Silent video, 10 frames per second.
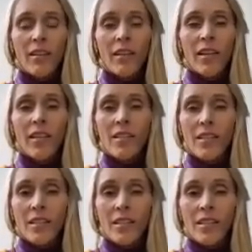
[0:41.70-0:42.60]

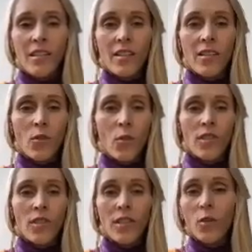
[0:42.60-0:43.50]
instances or
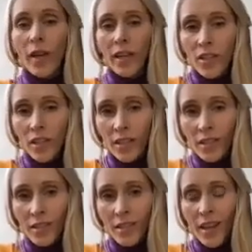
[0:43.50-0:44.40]

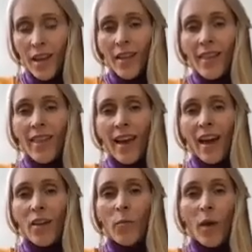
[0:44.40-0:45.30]
situations
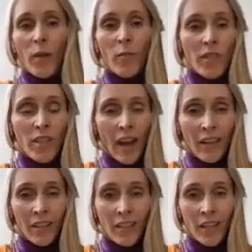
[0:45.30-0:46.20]
that might be
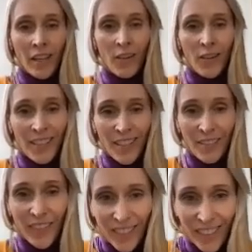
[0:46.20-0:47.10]
challenging or
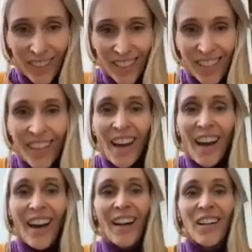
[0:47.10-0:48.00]
difficult.
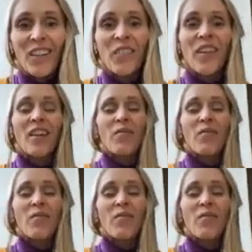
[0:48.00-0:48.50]
In